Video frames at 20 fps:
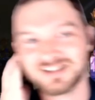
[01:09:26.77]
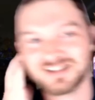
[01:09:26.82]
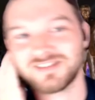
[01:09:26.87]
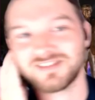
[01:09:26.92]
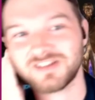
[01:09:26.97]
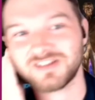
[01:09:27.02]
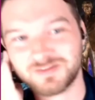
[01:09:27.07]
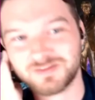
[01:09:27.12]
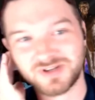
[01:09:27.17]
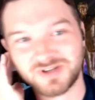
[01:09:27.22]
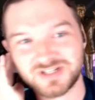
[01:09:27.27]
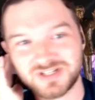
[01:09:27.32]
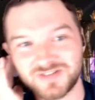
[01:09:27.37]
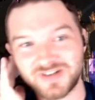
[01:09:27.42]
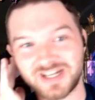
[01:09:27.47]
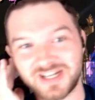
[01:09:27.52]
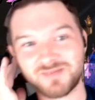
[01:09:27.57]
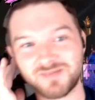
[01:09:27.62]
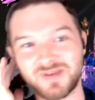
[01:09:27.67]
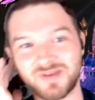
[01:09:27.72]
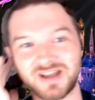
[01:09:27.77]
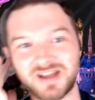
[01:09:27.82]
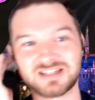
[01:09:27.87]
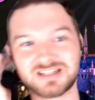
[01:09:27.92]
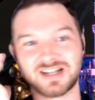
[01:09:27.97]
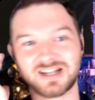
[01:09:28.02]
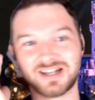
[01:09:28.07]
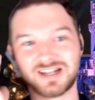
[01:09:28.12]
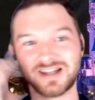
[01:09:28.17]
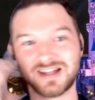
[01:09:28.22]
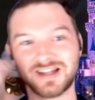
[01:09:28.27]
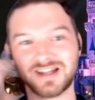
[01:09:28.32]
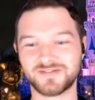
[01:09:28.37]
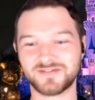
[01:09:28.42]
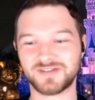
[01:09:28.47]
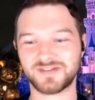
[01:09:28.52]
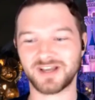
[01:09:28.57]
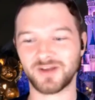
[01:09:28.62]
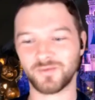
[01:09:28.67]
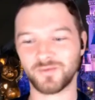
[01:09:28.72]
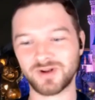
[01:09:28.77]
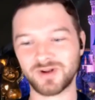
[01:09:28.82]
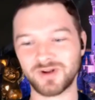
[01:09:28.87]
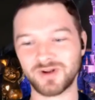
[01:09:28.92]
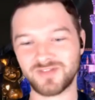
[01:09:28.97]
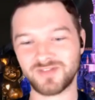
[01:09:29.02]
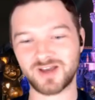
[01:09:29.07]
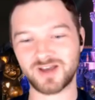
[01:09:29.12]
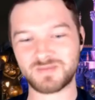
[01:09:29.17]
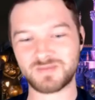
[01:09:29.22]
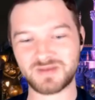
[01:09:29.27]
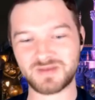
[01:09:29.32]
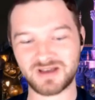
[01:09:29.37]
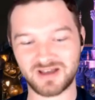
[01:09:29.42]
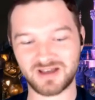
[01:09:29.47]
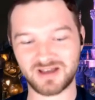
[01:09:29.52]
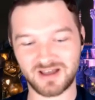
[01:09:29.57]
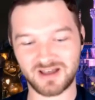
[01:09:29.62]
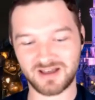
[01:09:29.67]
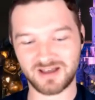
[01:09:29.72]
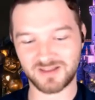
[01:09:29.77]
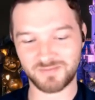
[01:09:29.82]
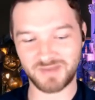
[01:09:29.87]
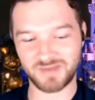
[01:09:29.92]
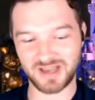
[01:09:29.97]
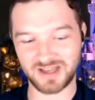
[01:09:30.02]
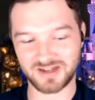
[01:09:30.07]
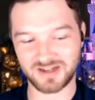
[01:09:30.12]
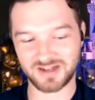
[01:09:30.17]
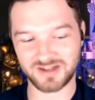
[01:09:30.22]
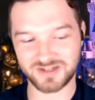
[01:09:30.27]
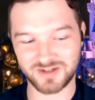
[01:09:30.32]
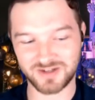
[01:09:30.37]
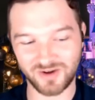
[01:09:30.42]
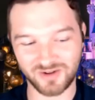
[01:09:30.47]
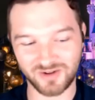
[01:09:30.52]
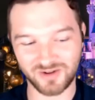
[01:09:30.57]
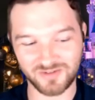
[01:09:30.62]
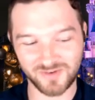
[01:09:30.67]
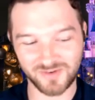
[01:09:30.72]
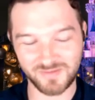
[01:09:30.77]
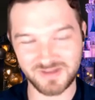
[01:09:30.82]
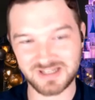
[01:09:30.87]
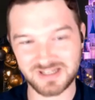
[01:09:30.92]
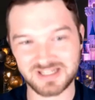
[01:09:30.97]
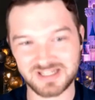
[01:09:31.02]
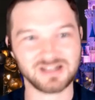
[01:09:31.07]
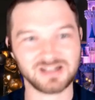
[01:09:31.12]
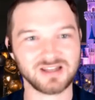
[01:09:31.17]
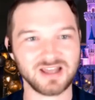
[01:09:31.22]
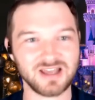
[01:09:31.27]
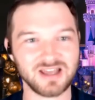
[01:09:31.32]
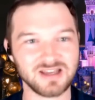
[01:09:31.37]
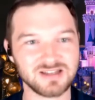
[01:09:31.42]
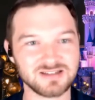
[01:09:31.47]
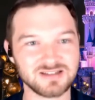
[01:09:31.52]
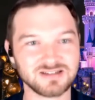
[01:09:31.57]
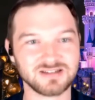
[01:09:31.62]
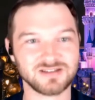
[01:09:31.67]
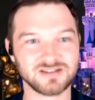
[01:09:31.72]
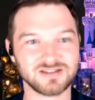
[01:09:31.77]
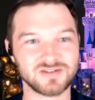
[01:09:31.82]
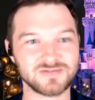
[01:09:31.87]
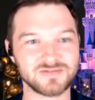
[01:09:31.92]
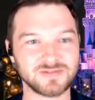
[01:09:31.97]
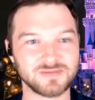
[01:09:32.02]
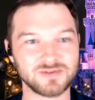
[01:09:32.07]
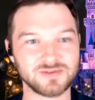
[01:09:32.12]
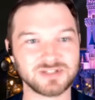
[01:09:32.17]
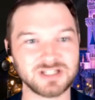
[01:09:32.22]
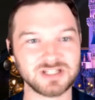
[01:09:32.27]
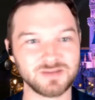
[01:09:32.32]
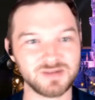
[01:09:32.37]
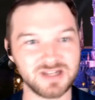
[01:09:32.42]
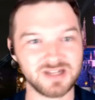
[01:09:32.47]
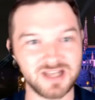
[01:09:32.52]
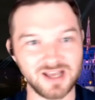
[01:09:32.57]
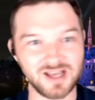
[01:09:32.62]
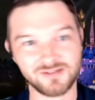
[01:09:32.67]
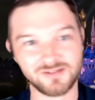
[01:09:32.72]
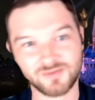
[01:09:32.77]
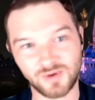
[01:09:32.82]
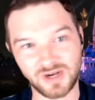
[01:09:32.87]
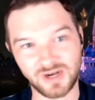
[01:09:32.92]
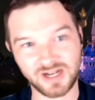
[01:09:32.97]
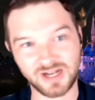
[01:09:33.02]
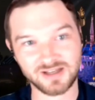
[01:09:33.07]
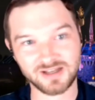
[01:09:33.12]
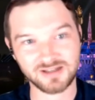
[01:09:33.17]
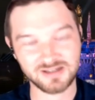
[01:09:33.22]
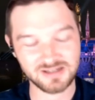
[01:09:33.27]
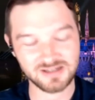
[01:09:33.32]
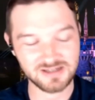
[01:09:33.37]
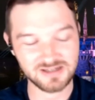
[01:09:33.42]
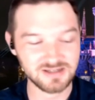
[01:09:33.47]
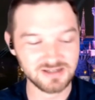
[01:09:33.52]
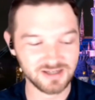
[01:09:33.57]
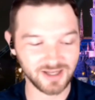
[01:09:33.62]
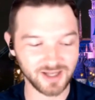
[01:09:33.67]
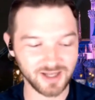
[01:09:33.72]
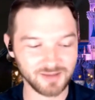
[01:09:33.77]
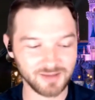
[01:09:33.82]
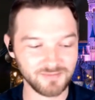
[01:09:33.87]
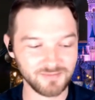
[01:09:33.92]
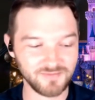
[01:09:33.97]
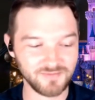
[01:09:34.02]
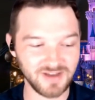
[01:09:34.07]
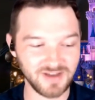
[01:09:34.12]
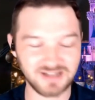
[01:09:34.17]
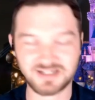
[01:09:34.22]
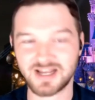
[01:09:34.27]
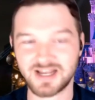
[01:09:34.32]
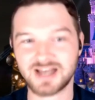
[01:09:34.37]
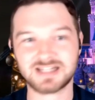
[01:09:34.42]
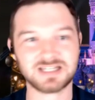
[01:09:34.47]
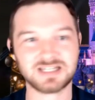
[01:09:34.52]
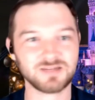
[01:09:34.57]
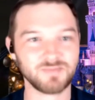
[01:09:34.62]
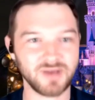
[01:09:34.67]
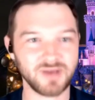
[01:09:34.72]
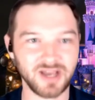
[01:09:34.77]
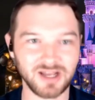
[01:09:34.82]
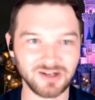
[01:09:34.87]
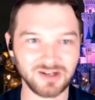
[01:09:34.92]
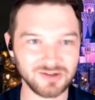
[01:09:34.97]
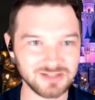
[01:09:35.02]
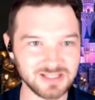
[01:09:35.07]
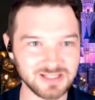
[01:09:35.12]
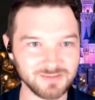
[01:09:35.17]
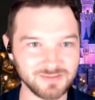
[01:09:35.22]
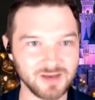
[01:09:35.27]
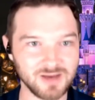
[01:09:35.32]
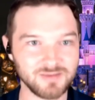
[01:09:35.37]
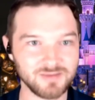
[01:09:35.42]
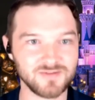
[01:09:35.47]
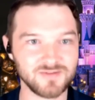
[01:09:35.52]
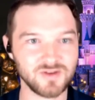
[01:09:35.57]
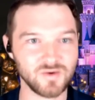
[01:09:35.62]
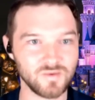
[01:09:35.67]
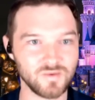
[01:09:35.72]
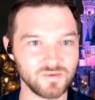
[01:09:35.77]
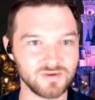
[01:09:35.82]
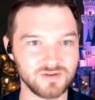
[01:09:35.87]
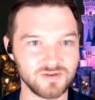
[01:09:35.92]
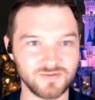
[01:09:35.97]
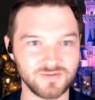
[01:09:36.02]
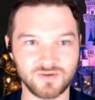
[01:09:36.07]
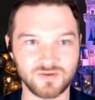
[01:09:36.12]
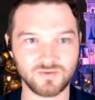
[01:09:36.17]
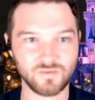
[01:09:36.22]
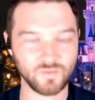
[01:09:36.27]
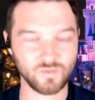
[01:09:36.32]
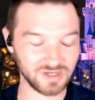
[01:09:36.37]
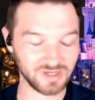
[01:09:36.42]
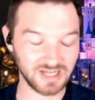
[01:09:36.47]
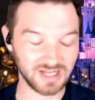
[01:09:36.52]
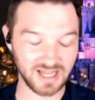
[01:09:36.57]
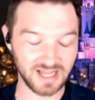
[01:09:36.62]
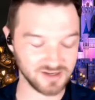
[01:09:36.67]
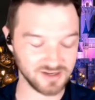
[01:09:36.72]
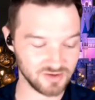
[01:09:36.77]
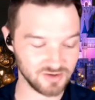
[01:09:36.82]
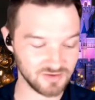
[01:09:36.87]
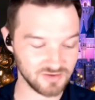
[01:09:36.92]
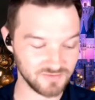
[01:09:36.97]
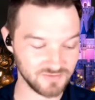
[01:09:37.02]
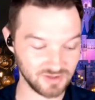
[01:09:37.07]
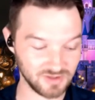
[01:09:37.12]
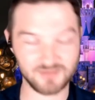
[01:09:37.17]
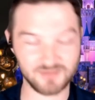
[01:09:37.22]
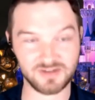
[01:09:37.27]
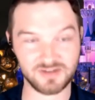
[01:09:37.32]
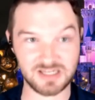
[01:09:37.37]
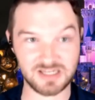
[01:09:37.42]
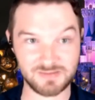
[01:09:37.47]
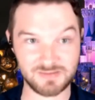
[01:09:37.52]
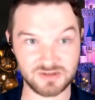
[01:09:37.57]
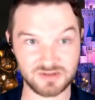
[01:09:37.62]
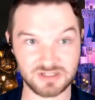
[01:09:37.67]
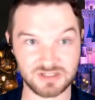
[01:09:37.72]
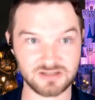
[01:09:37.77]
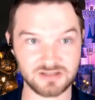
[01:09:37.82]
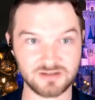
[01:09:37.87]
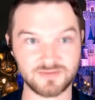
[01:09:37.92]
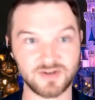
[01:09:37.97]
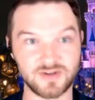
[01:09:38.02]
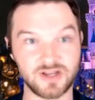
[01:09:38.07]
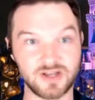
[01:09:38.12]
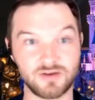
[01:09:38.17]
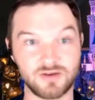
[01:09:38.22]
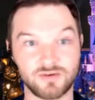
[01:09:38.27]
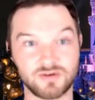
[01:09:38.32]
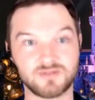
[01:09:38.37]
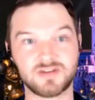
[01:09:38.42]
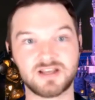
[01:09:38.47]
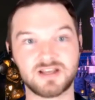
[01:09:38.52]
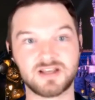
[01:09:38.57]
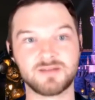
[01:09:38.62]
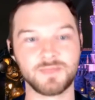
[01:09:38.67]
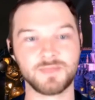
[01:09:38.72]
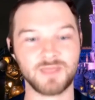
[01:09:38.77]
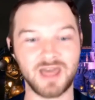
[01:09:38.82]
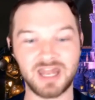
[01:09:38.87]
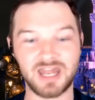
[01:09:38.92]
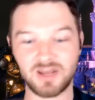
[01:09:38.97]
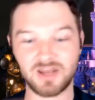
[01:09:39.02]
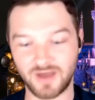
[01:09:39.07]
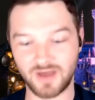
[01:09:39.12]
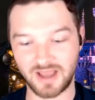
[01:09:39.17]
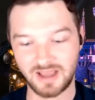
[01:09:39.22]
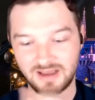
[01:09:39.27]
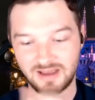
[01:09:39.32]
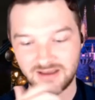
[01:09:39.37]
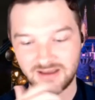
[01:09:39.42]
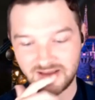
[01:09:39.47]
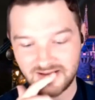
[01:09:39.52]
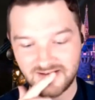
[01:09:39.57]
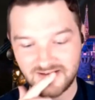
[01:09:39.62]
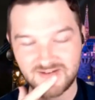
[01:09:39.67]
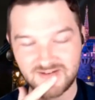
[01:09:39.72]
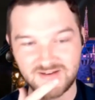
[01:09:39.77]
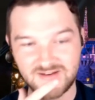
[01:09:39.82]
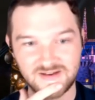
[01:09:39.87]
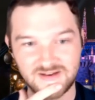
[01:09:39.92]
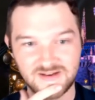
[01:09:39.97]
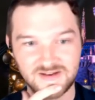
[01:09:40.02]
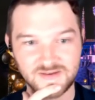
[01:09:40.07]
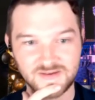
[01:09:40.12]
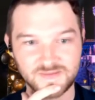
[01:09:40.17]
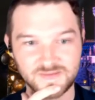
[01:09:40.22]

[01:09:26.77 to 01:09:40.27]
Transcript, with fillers: There's a bunch of indie bands I love, and one of them, uh, the band is called From Indian Lakes, and they're from Yosemite, California. Oh, uh, nice. fantastic band. Look them up if you if you would like to. If you love indie music, they're very groovy. Anyway, what are they called?